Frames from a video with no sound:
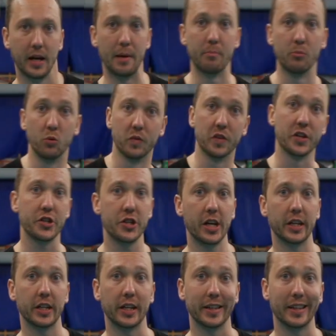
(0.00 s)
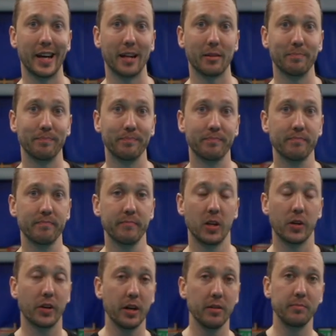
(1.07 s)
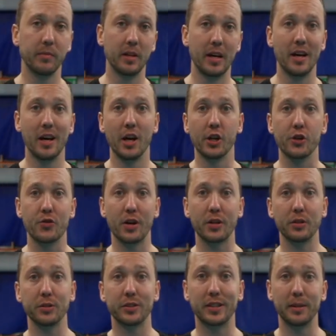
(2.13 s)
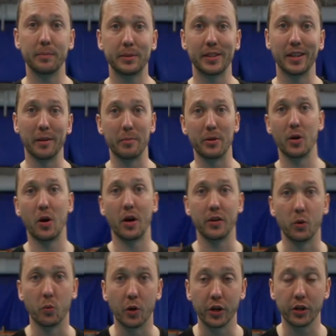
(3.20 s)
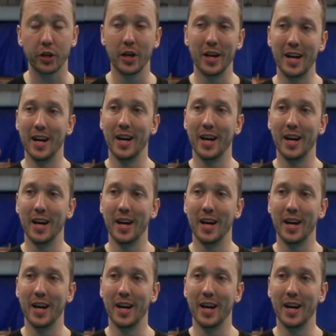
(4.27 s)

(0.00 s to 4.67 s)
and move and shake like that, okay? Try those tips, let me know how they work.